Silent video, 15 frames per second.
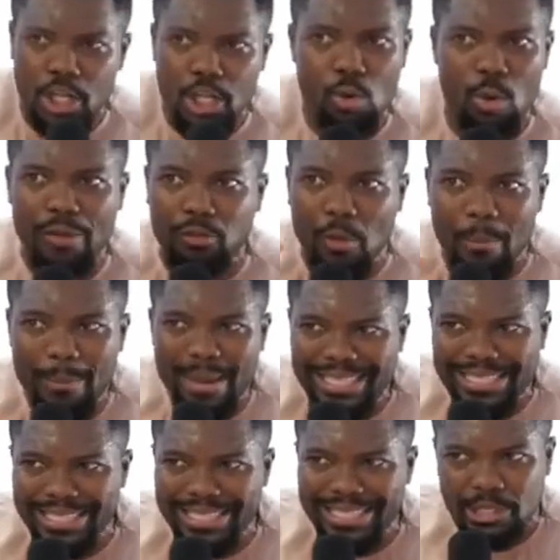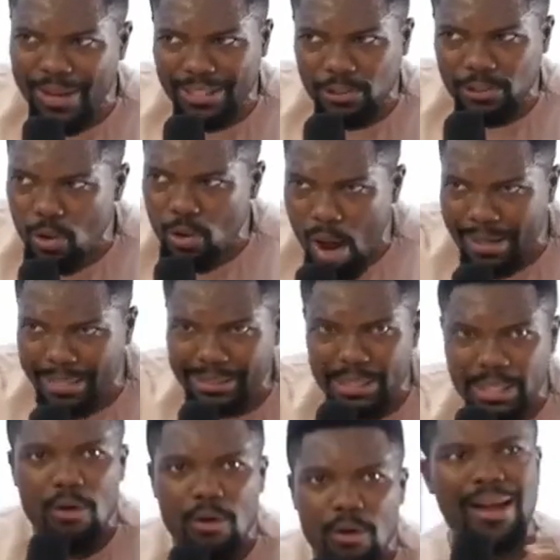ever start praying for your need, you
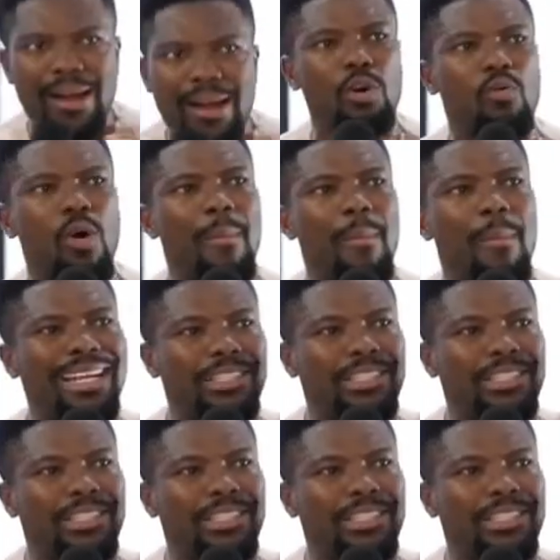have to meet this first